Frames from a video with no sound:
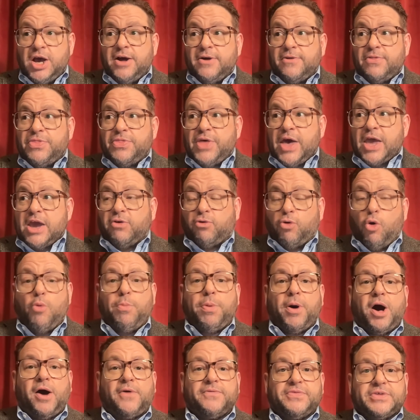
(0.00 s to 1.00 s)
they are all
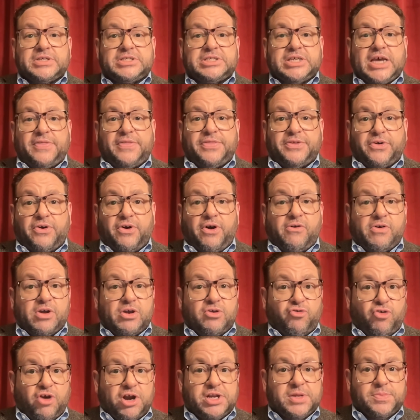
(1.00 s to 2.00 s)
part of the set that are
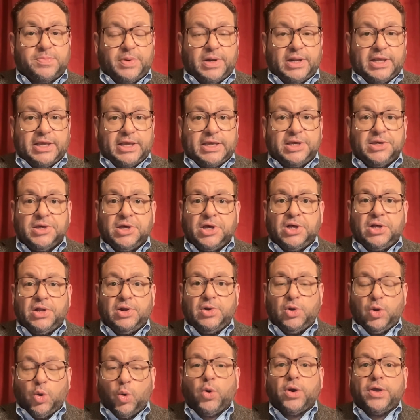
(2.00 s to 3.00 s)
incredibly
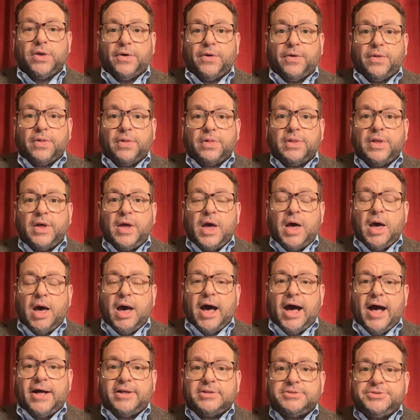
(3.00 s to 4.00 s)
loyal,
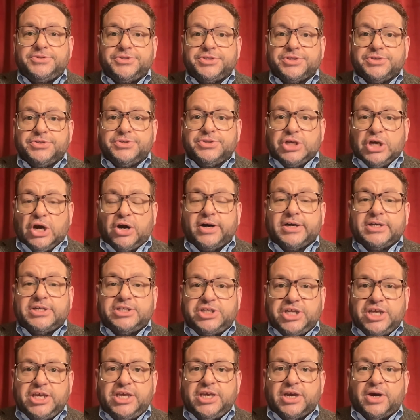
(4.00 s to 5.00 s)
and the
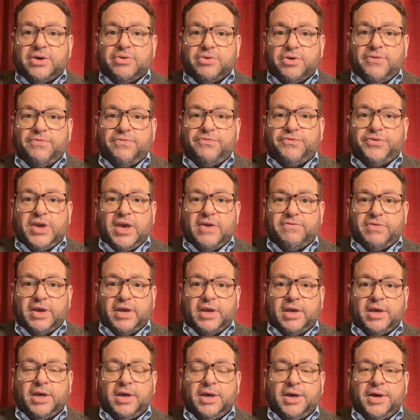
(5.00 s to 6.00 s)
idea of
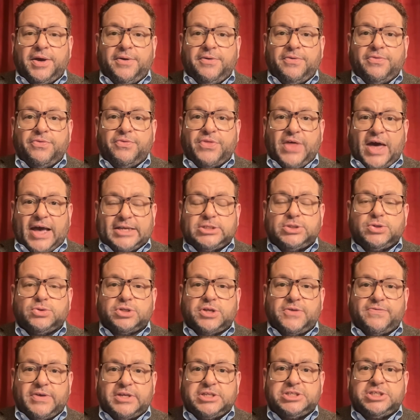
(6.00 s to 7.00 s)
giving that sort
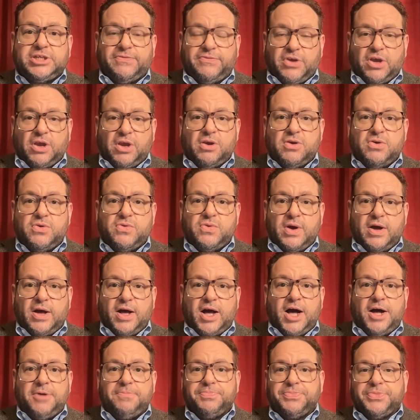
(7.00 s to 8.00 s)
of interview
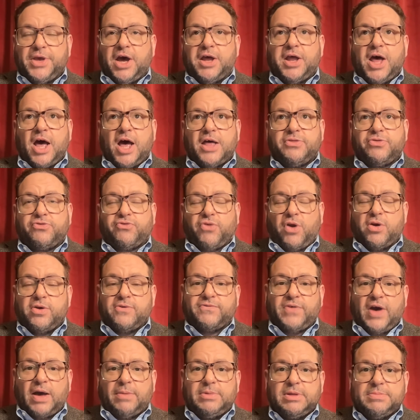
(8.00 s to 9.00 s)
and throwing
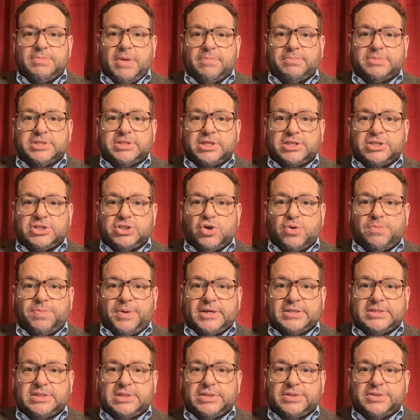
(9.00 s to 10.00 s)
family members under
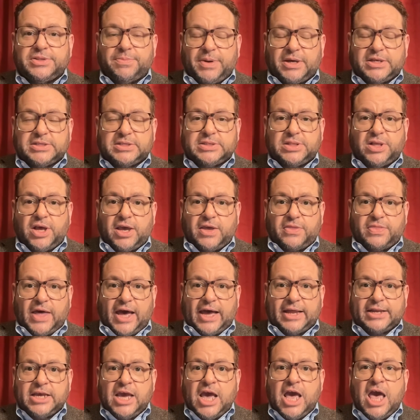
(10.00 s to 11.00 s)
the bus like
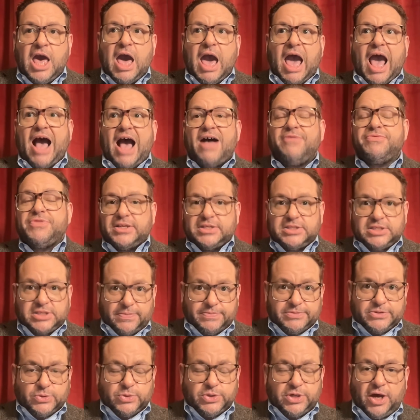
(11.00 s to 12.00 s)
that, and then
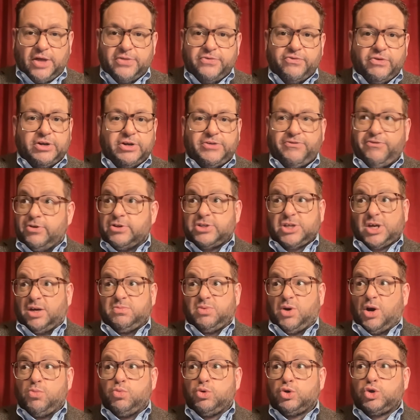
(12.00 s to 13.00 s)
subsequent other interviews,
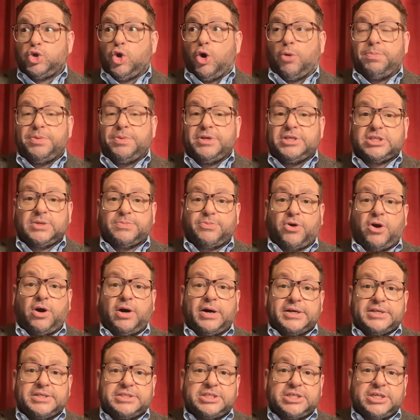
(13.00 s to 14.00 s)
I would not be
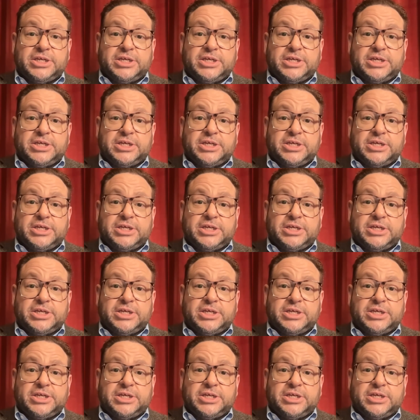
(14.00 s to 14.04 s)
surprised.